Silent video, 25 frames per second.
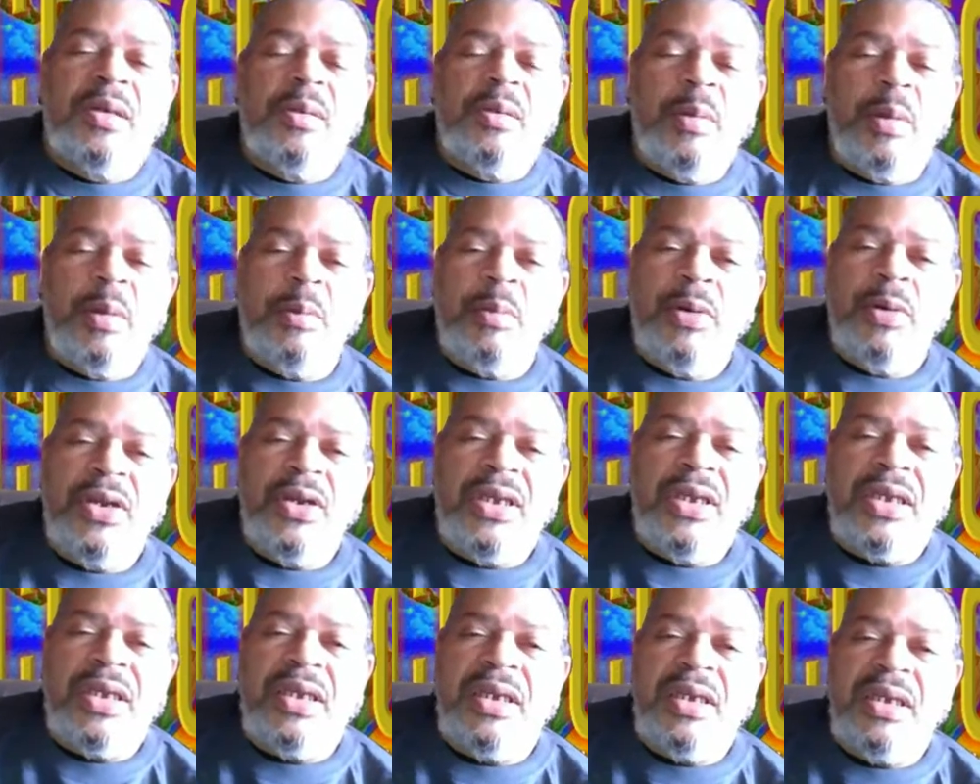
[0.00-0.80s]
remember
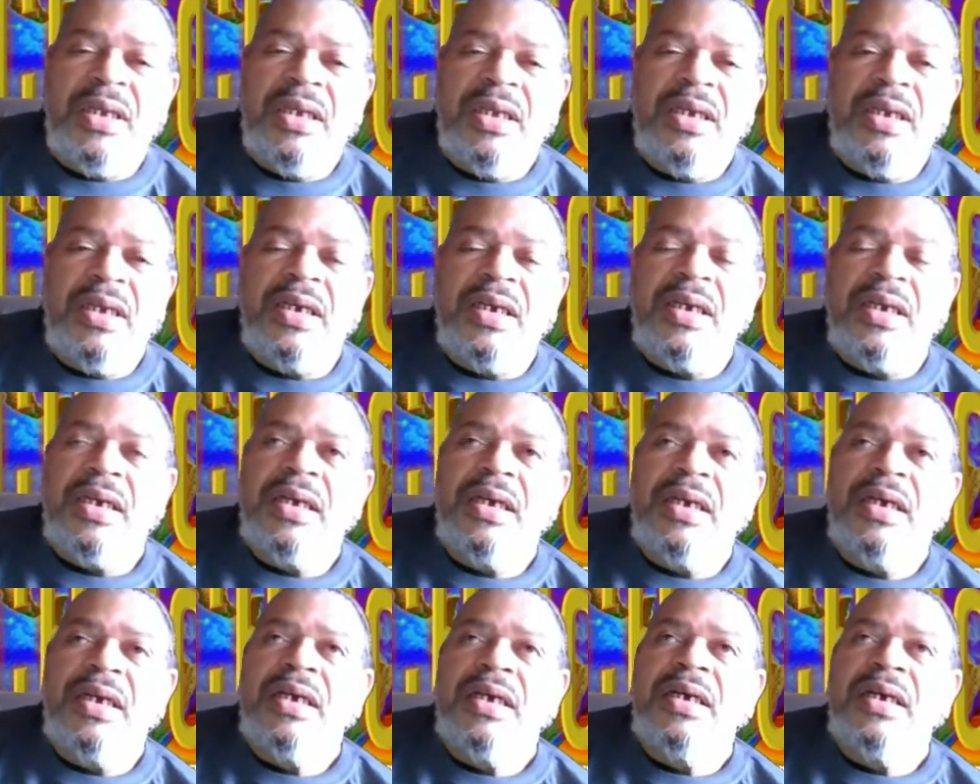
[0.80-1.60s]
he
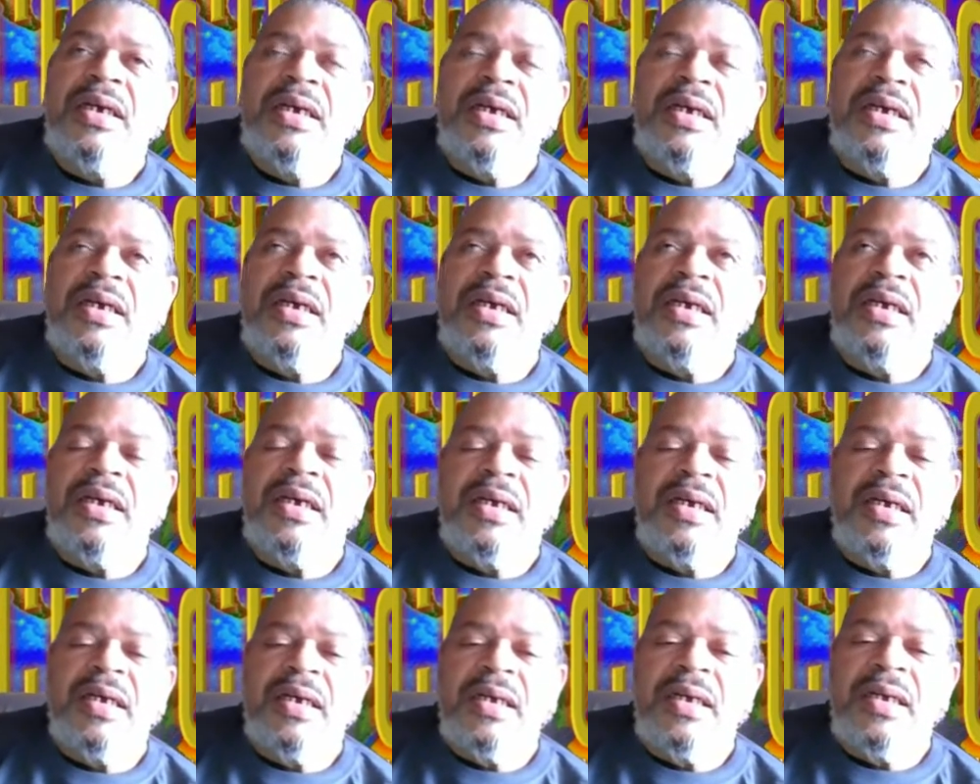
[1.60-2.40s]

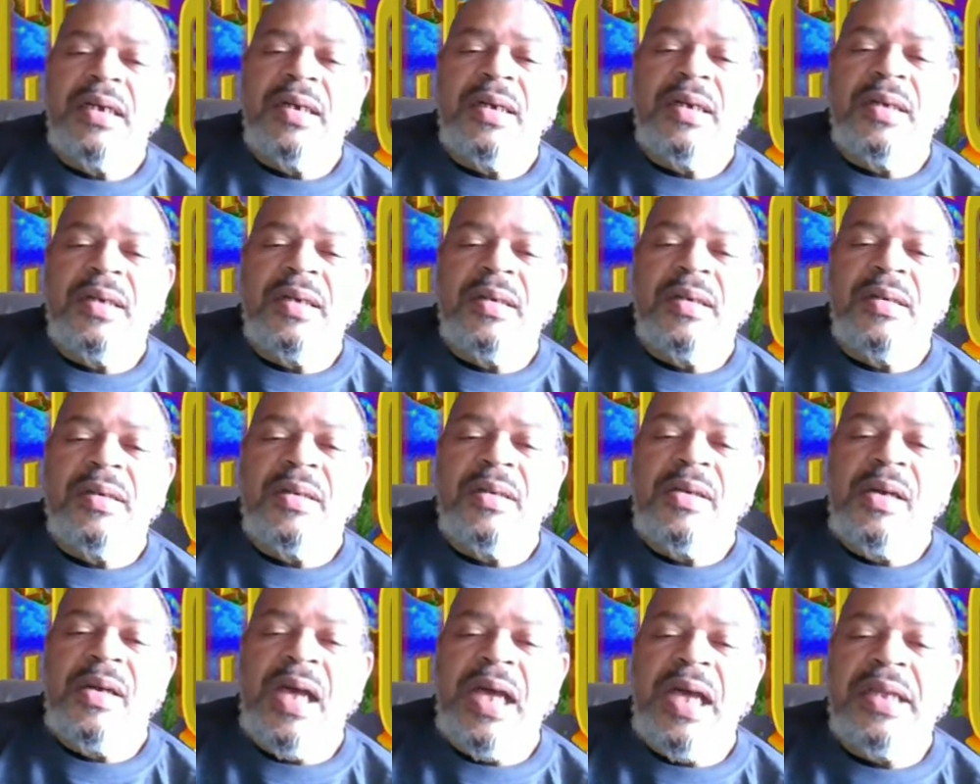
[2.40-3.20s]

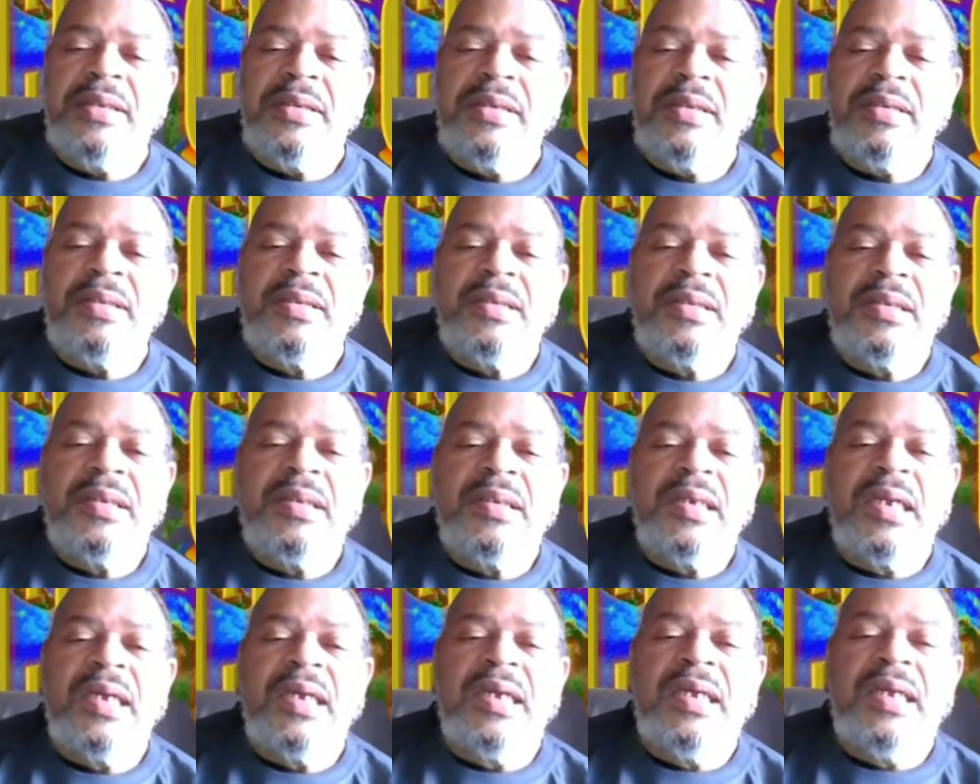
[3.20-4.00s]
uh, had
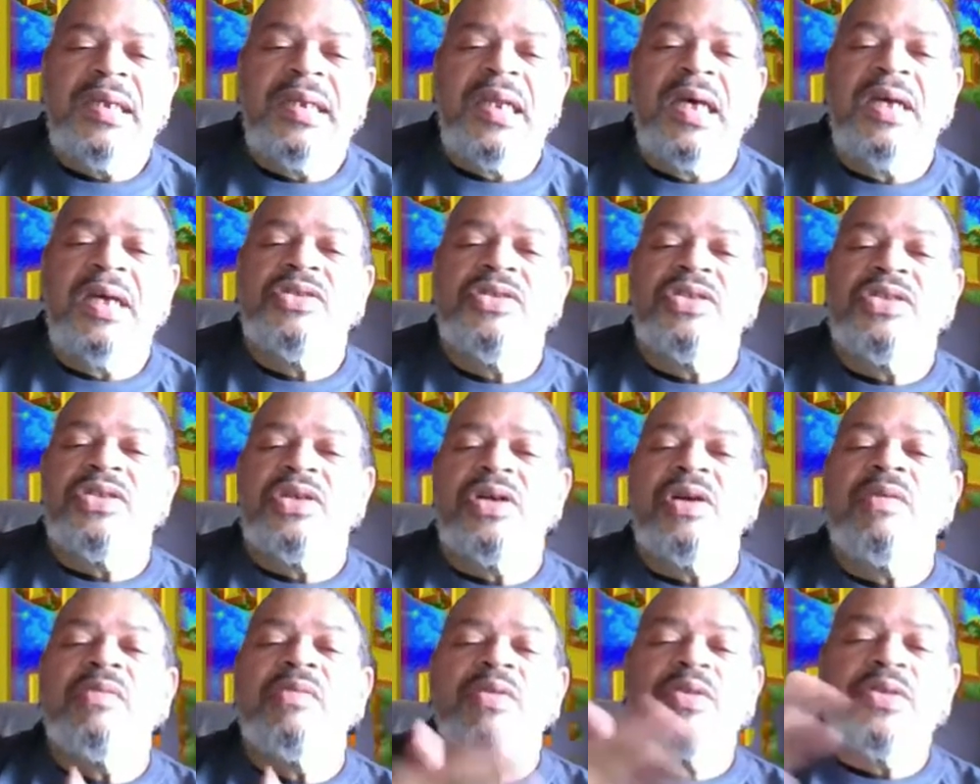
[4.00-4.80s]
done
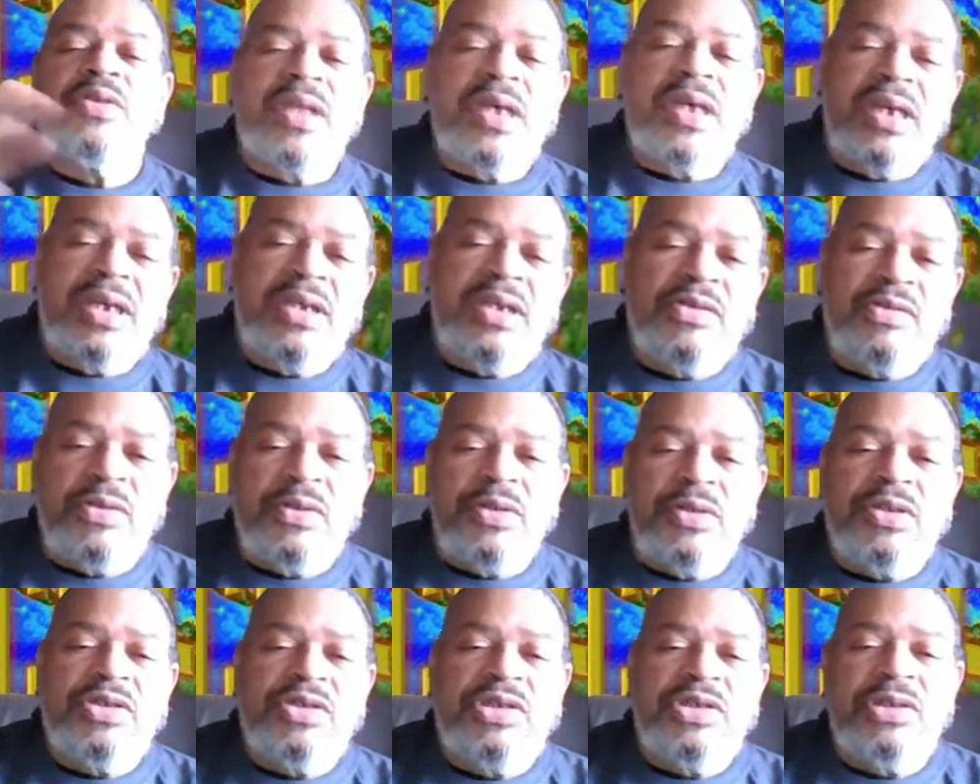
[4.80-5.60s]
several things for
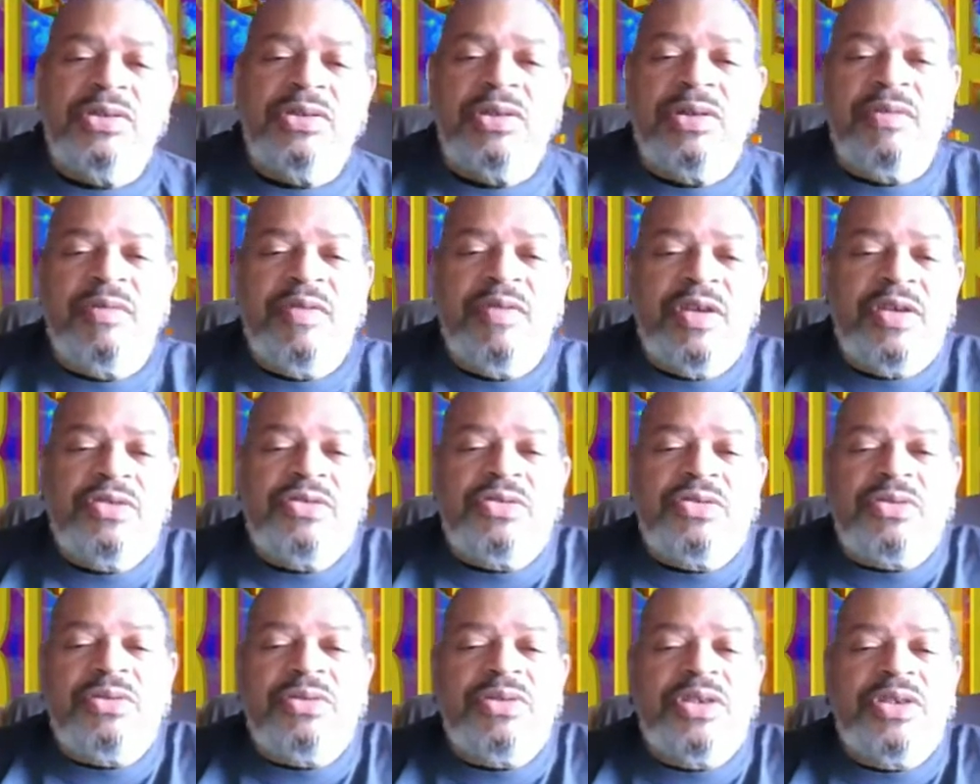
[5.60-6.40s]
the children of
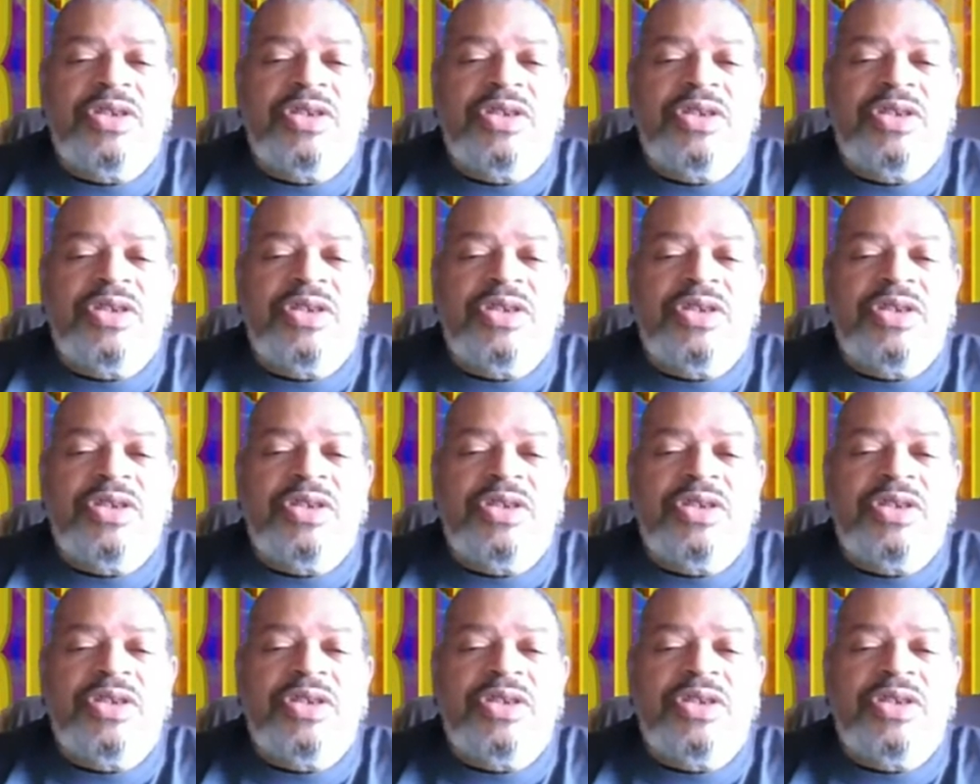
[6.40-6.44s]
Israel.